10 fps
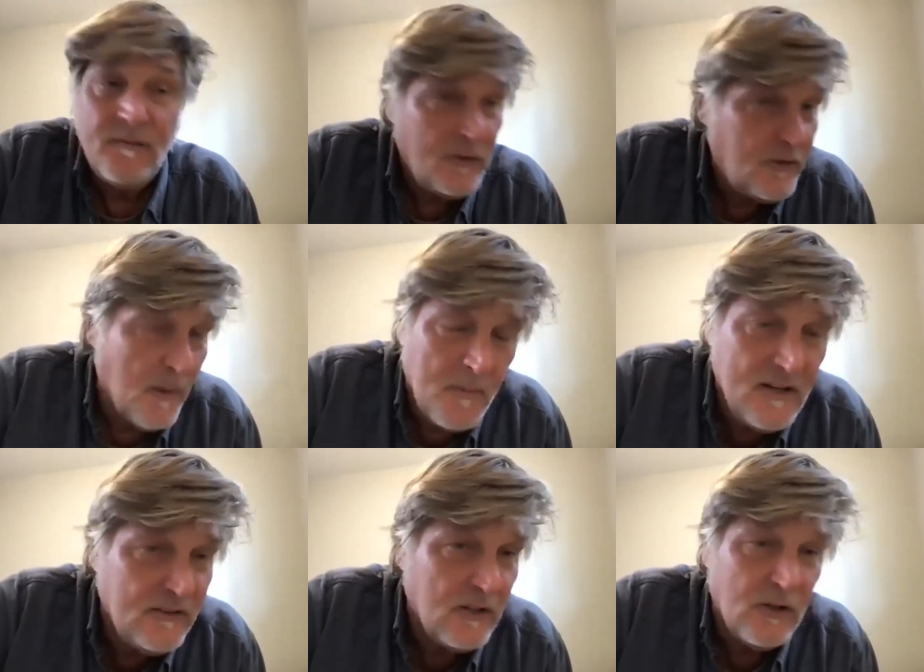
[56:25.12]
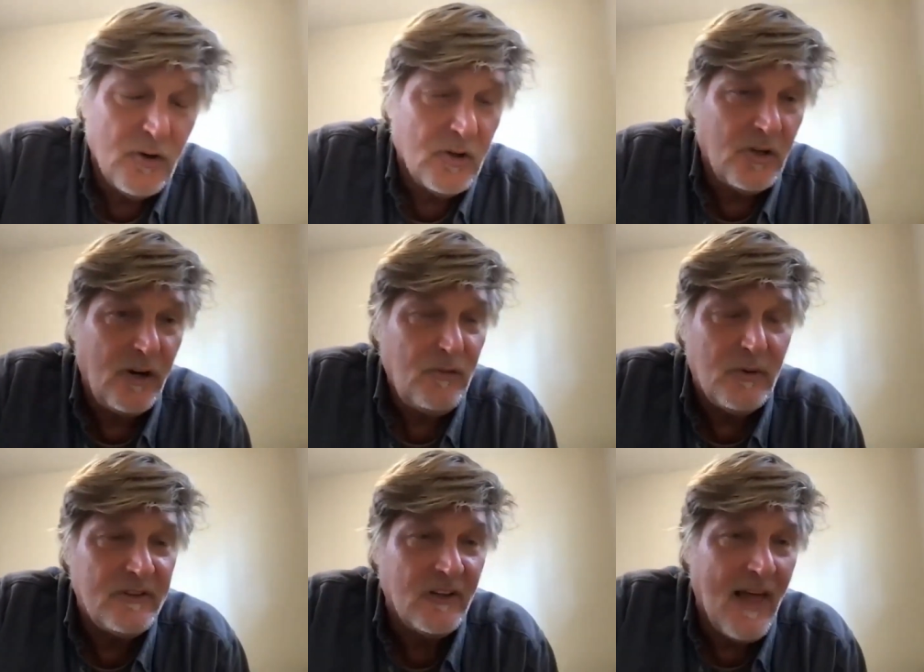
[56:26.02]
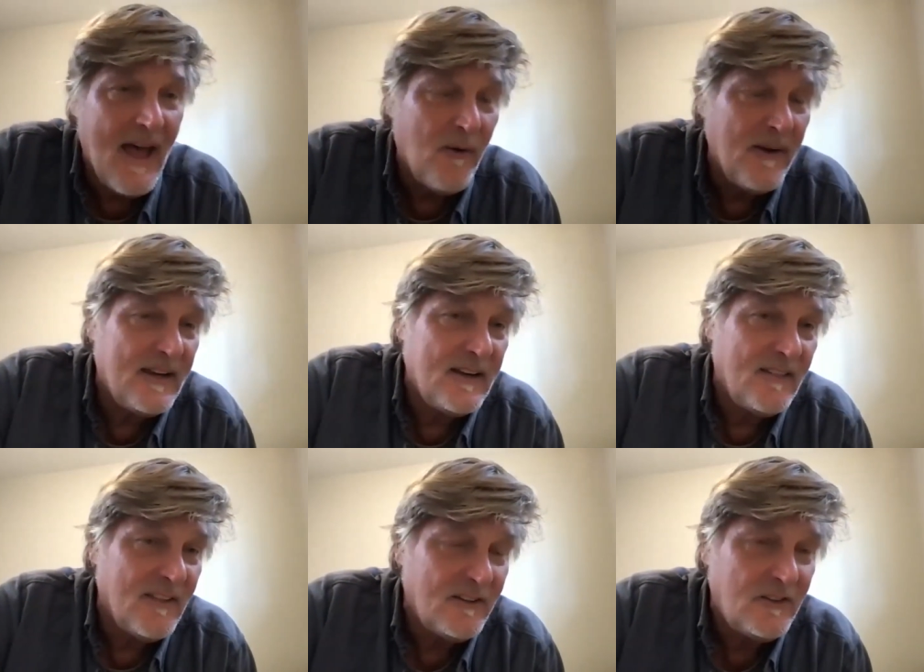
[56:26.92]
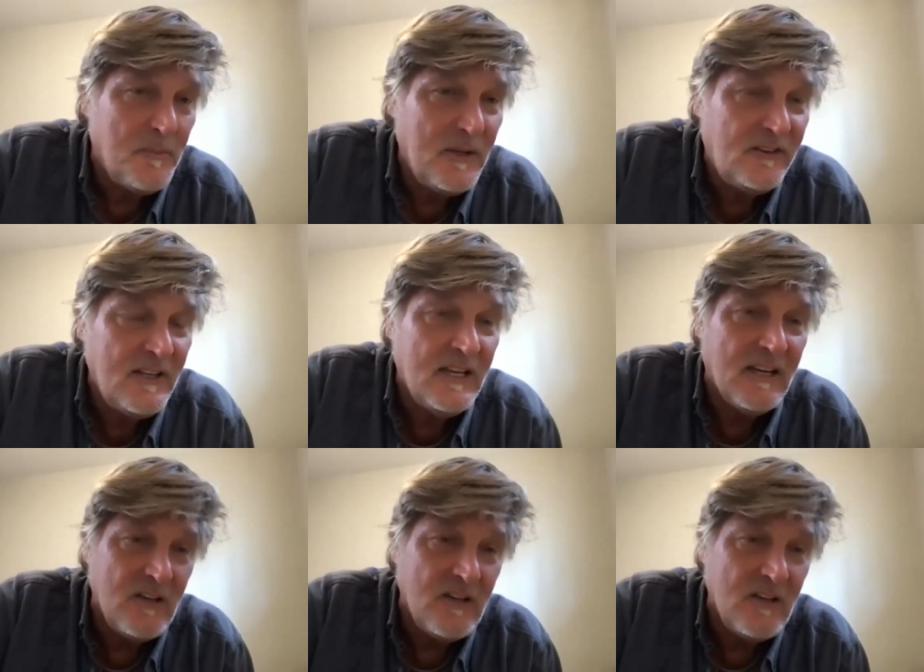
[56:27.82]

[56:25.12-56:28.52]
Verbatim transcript: For some reason, Google Earth was allowing this to be seen.